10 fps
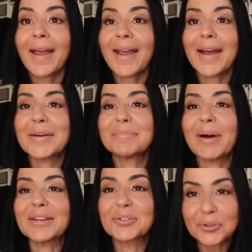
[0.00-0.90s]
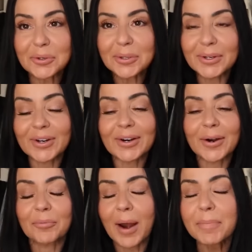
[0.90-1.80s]
And my
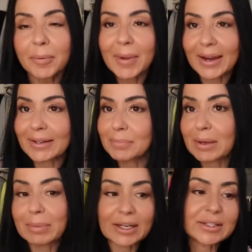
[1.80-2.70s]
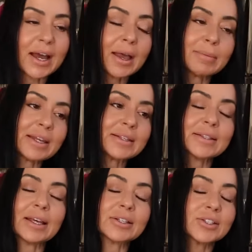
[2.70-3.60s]
jeweler reprimanded me big time and he's
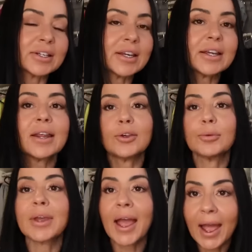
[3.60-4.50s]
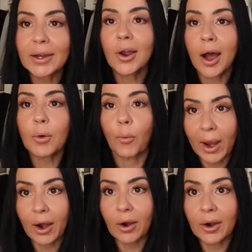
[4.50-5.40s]
like, Jeanine, you cannot
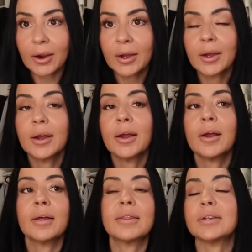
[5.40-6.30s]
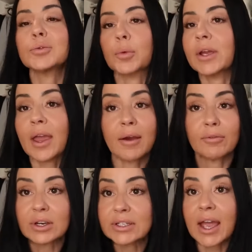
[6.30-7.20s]
wear this ring
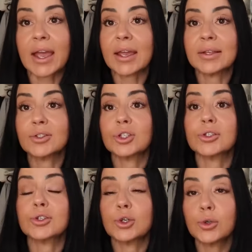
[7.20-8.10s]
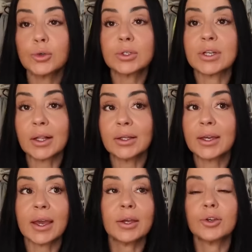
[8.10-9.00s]
every day. It's just too
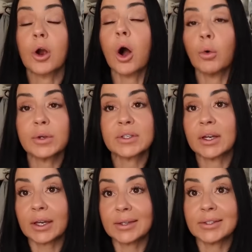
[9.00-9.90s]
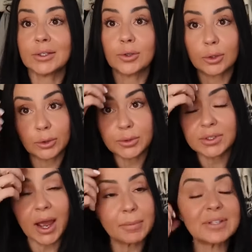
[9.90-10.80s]
delicate. You're always gonna continue to lose
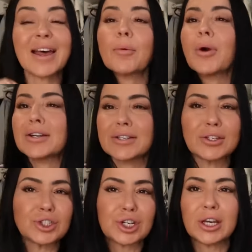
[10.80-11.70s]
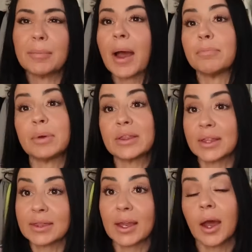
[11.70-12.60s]
diamonds. I wear it to the gym. I beat
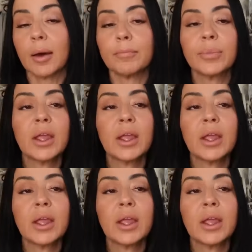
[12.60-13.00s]
the thing up.